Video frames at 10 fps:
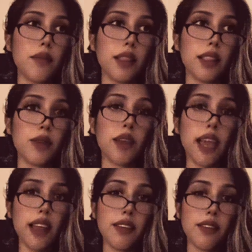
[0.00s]
you
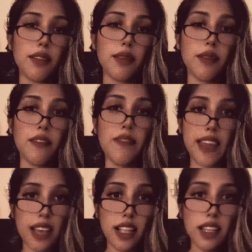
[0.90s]
can't
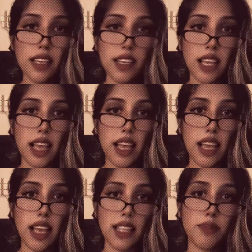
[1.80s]
fail
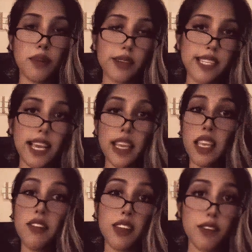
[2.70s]
per se, and
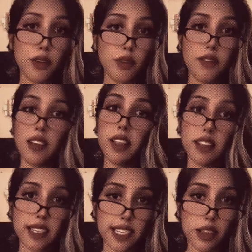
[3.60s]
even if you do fail,
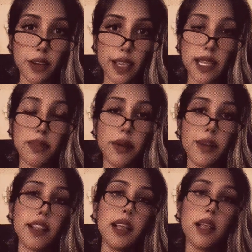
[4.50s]
it's a learning experience.